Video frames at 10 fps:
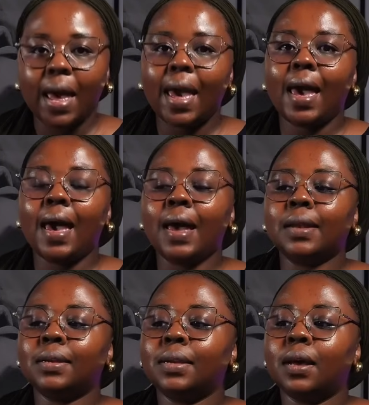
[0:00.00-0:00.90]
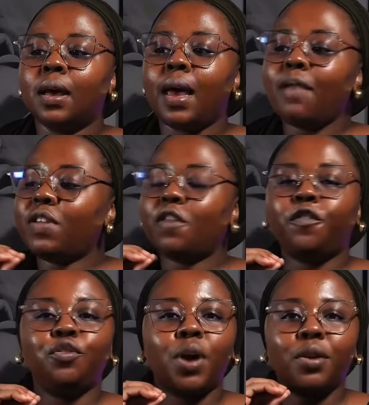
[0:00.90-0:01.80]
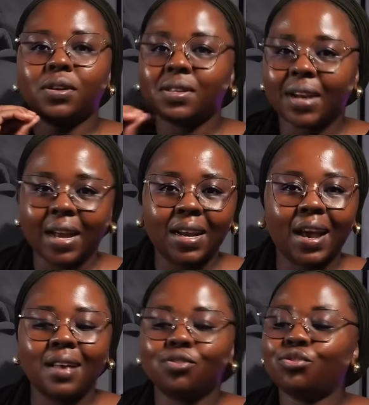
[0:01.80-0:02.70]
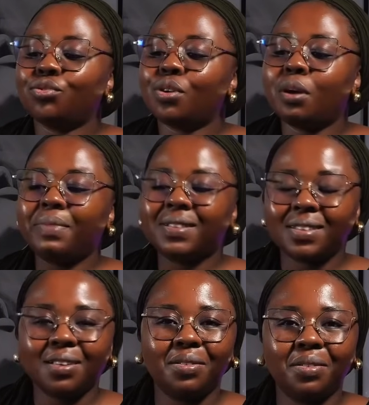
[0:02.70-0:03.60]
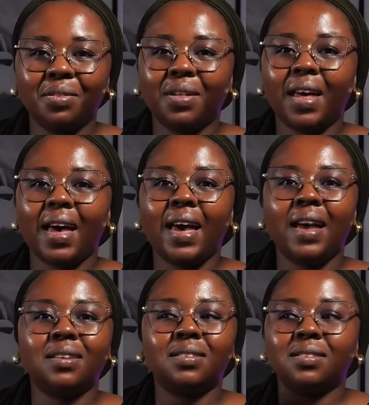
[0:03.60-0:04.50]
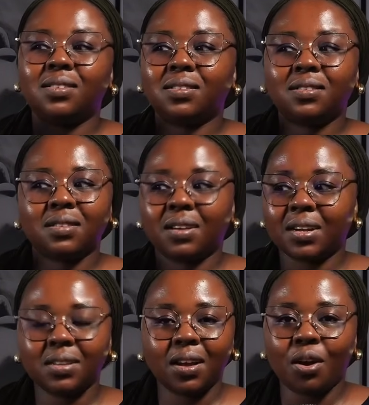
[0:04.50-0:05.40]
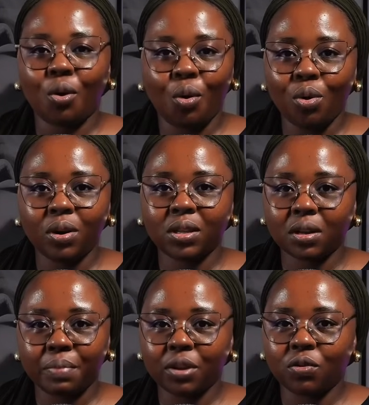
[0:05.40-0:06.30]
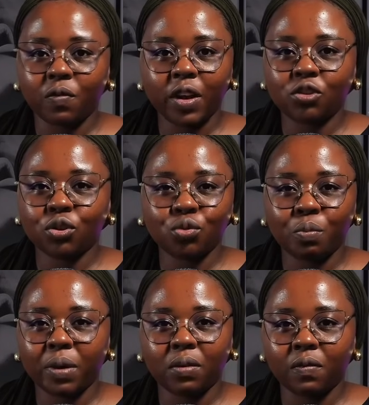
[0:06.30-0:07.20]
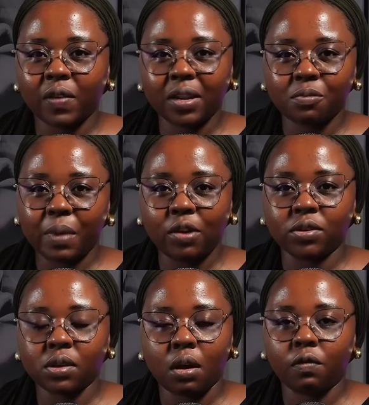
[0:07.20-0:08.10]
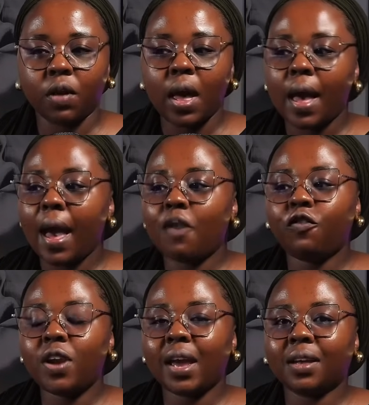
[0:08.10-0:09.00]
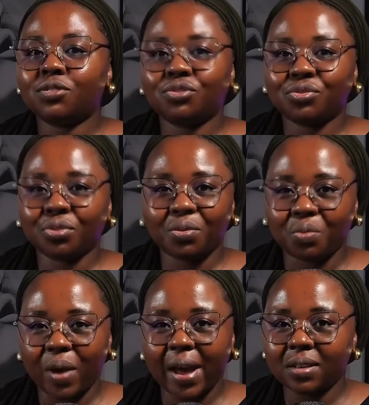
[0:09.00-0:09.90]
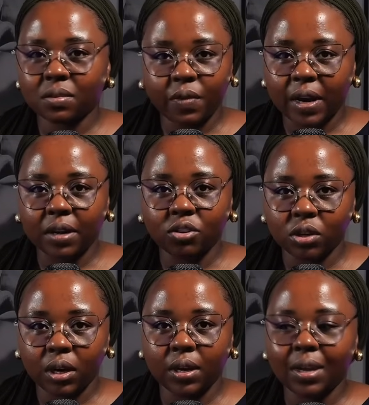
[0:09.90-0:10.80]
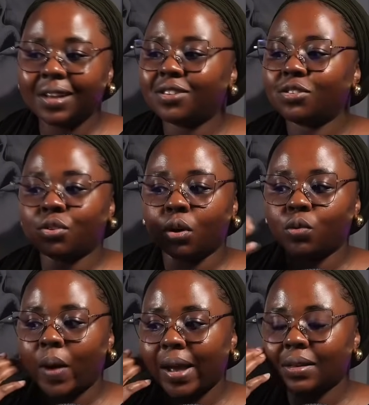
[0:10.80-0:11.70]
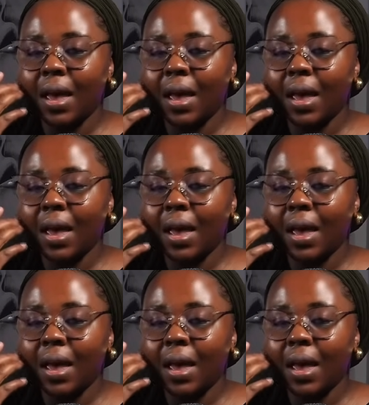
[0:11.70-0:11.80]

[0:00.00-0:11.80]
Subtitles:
And even if you are not struggling, guys, you should not be single and just renting a whole 3 bedroom flat or a 2 bedroom flat by yourself. I feel like it's just not wise financially. It's just not wise.